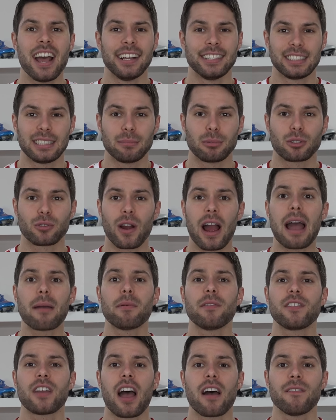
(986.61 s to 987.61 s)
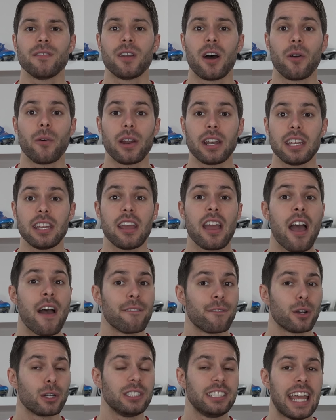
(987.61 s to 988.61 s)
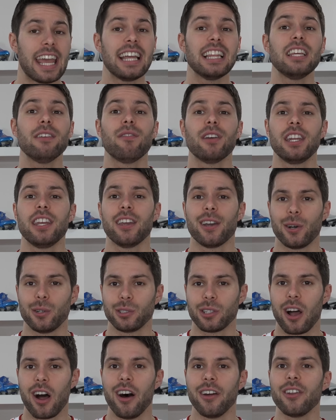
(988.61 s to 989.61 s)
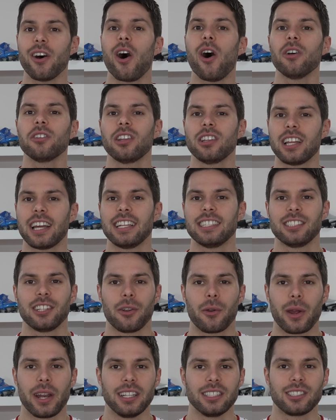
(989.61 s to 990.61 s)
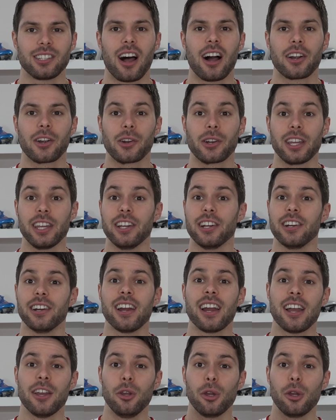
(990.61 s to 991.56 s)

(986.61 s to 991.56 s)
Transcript: Subscribe if you haven't already for daily videos on all the latest and greatest soccer gear.